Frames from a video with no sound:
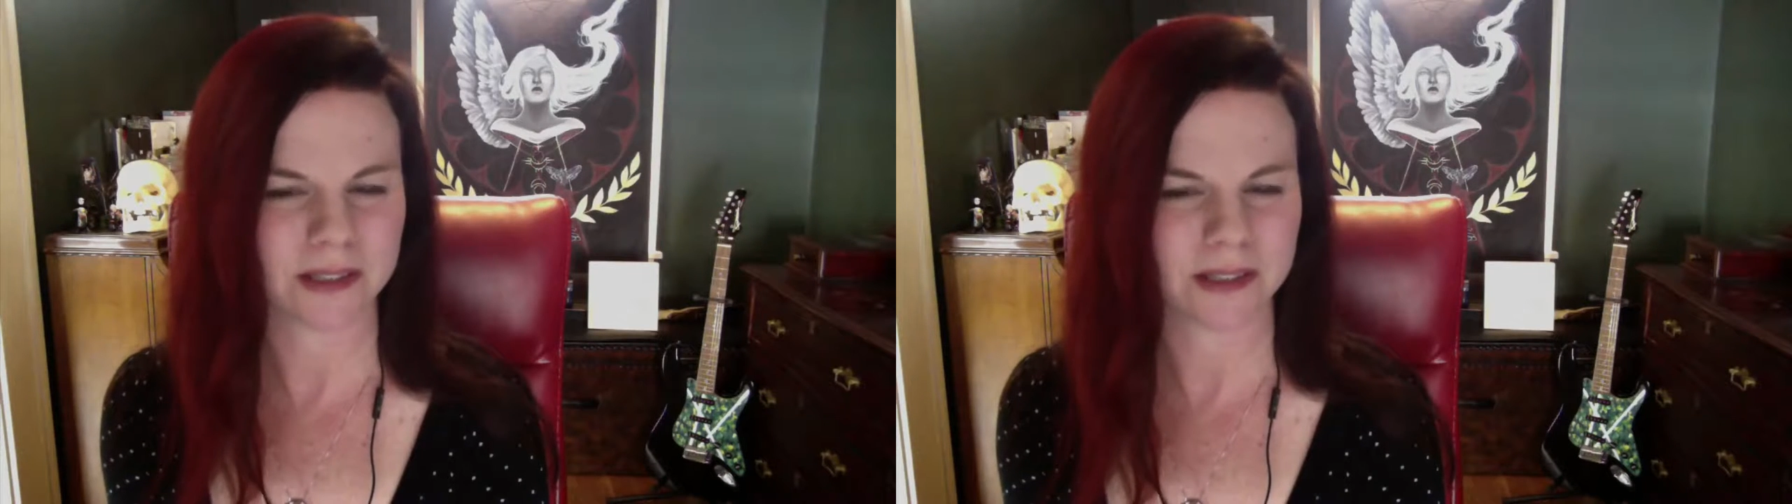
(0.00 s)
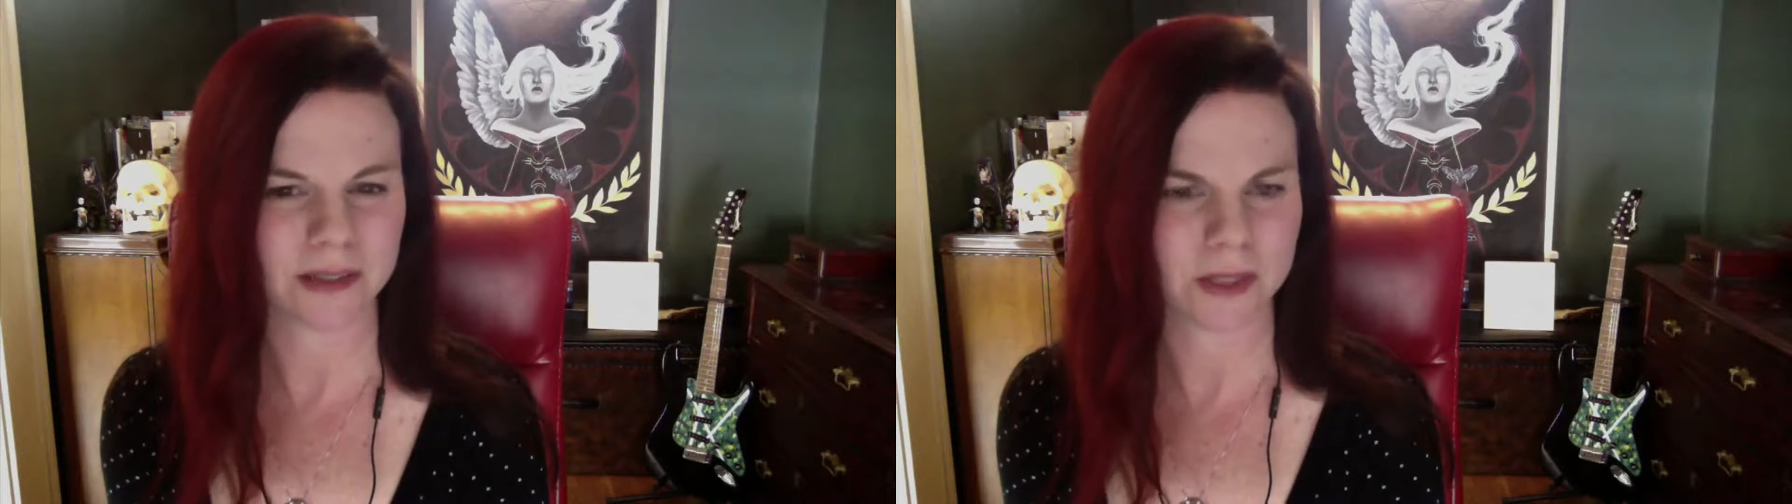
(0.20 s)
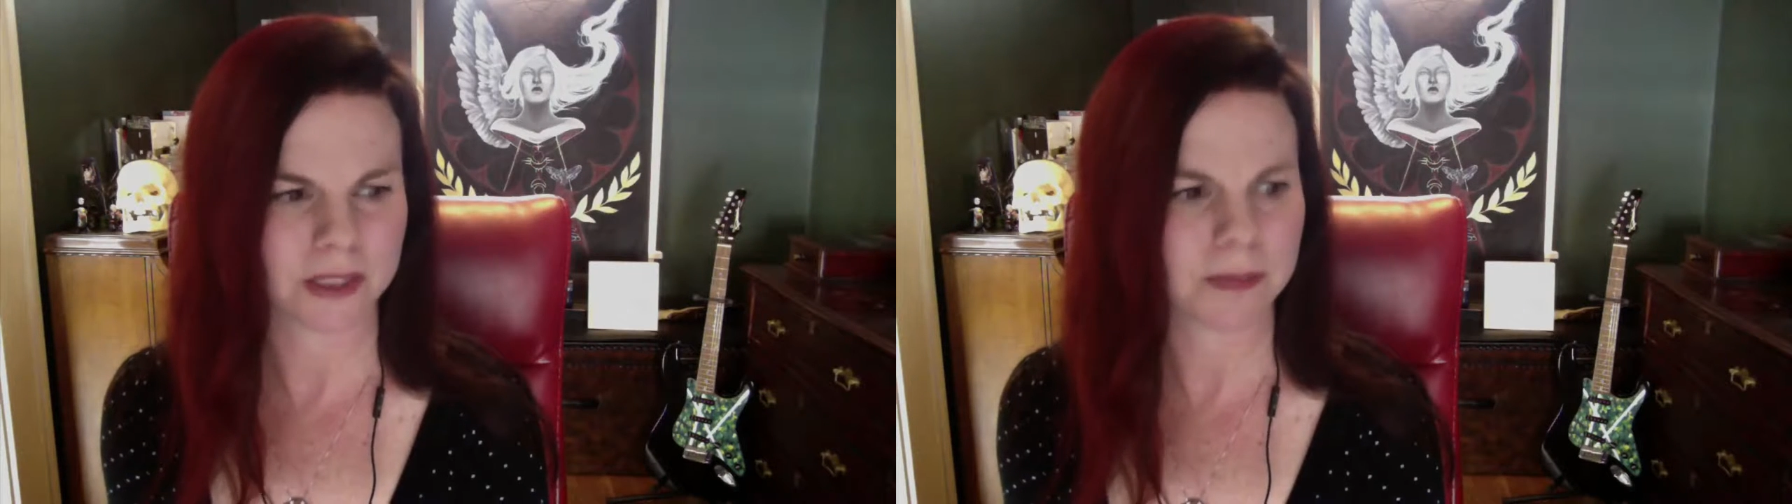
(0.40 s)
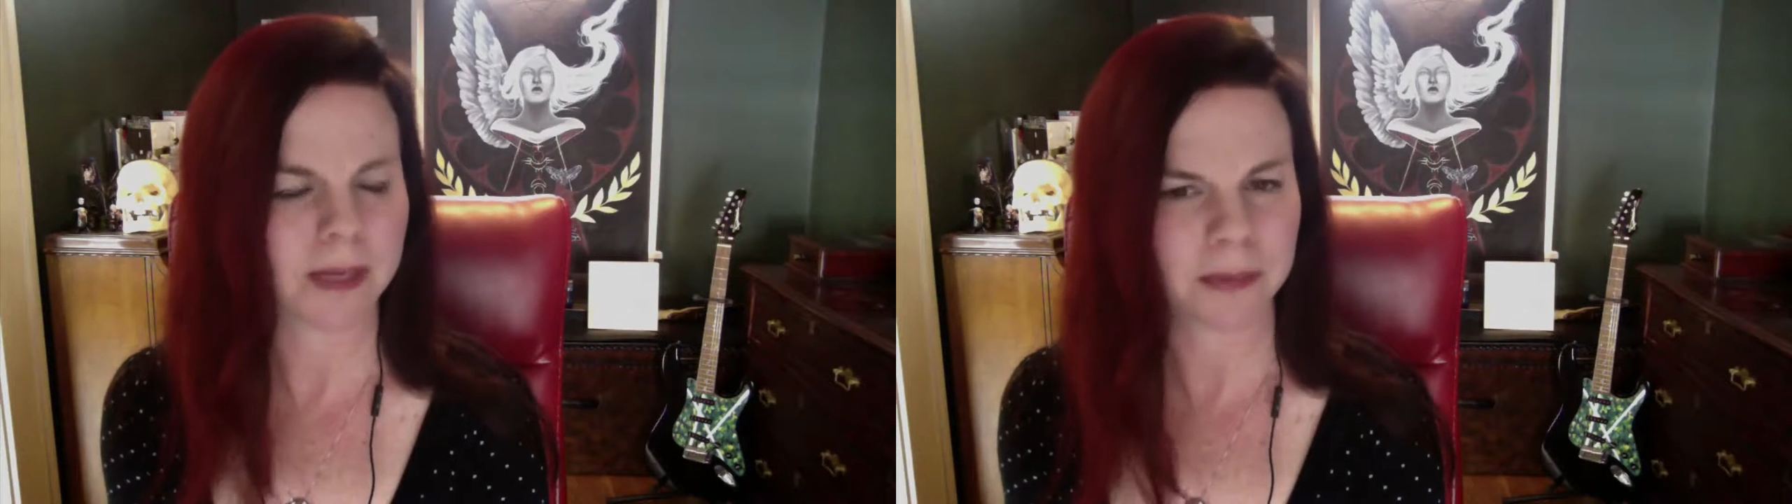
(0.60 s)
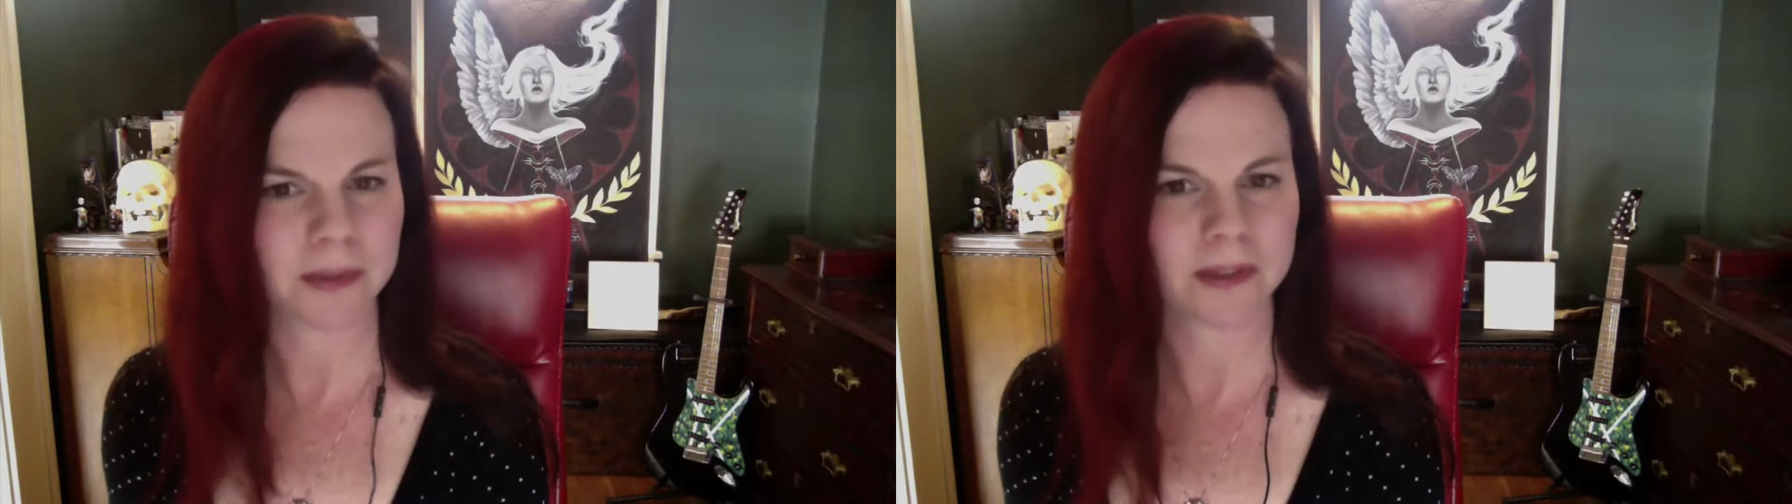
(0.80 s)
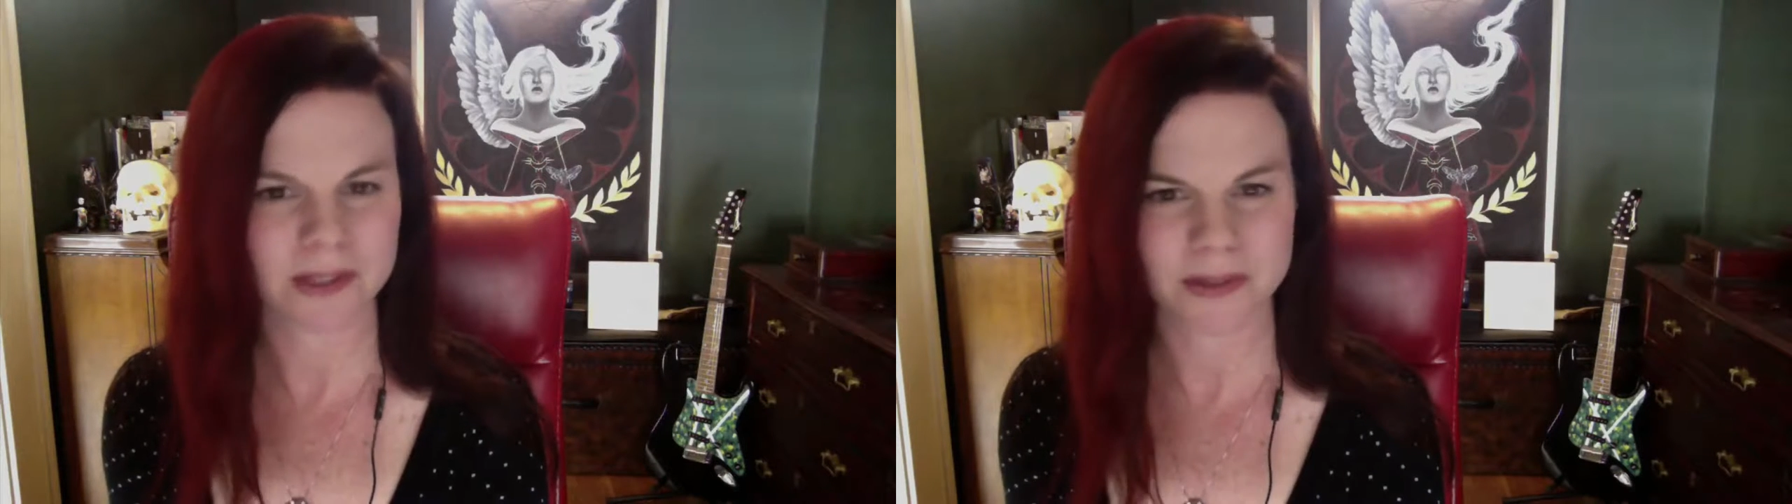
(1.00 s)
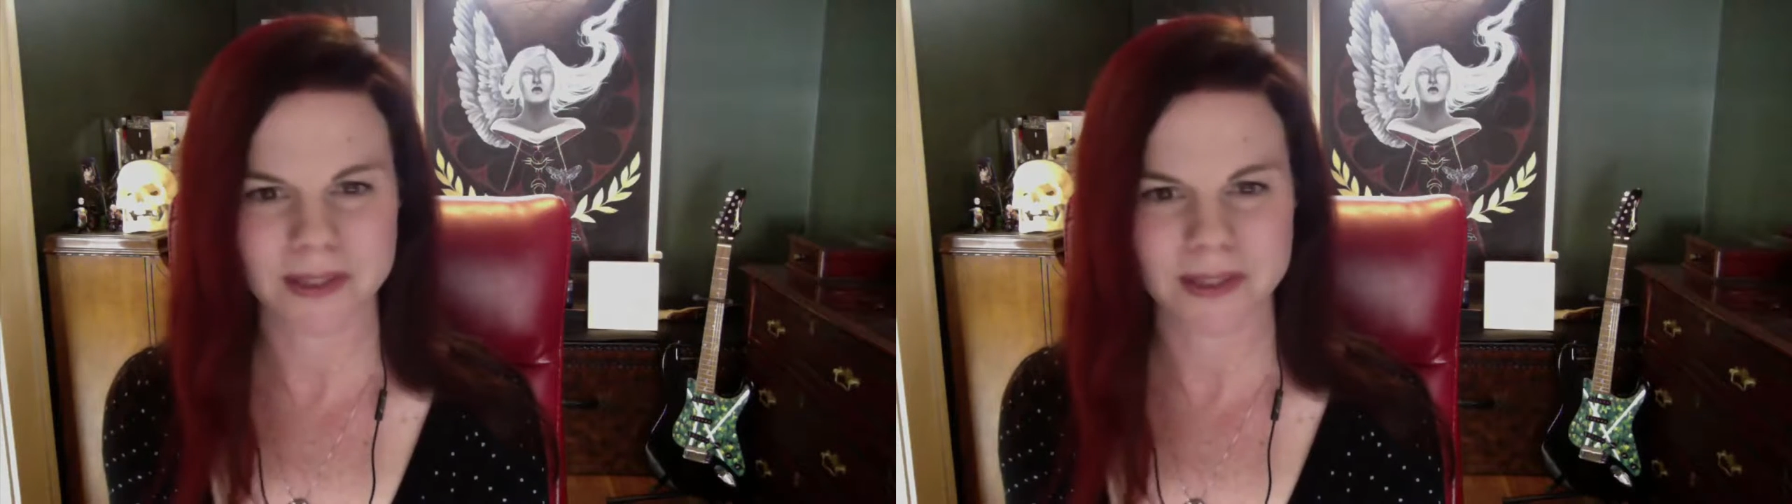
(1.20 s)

you know, well, it's popular, so